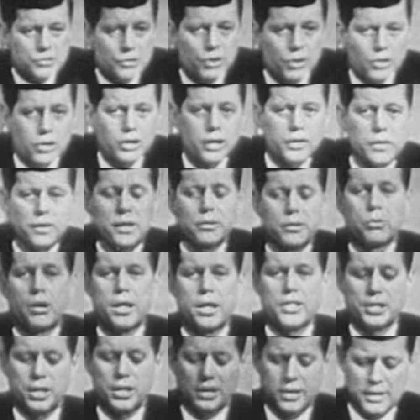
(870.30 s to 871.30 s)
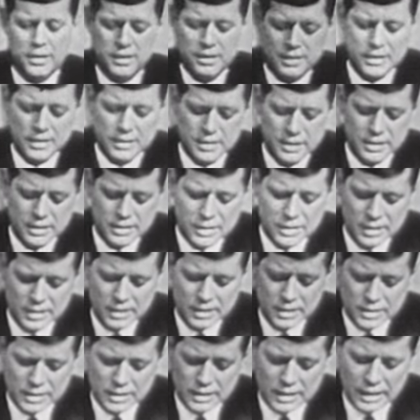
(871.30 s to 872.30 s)
stronger than Russia?
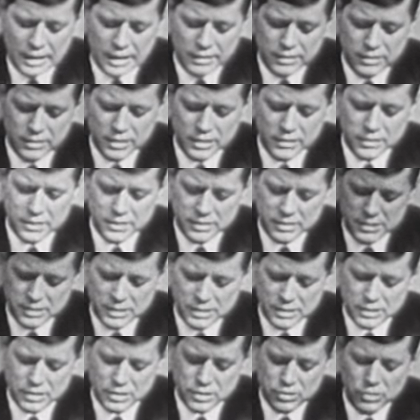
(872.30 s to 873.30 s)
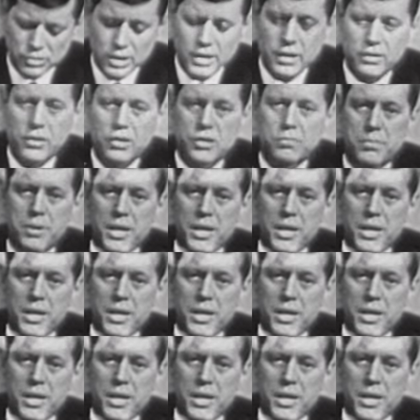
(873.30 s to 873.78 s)
I think that strength is